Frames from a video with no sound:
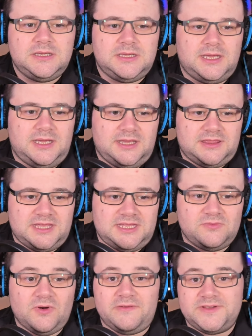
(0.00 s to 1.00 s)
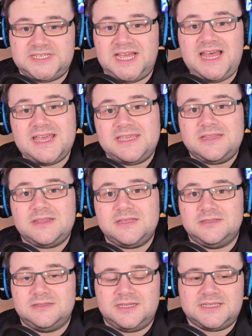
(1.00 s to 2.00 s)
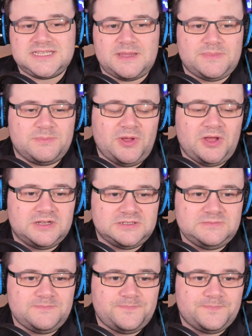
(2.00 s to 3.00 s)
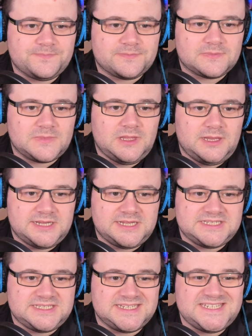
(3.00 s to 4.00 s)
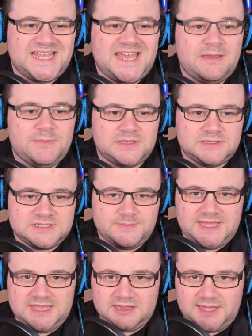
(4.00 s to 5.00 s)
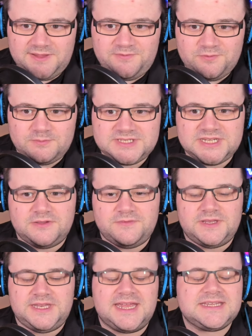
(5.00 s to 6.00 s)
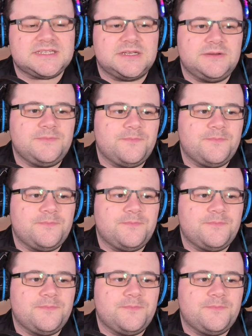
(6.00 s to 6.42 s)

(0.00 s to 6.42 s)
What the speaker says: I think he'd rather die than accept a pardon. And he is determined to make a life for himself in NASA.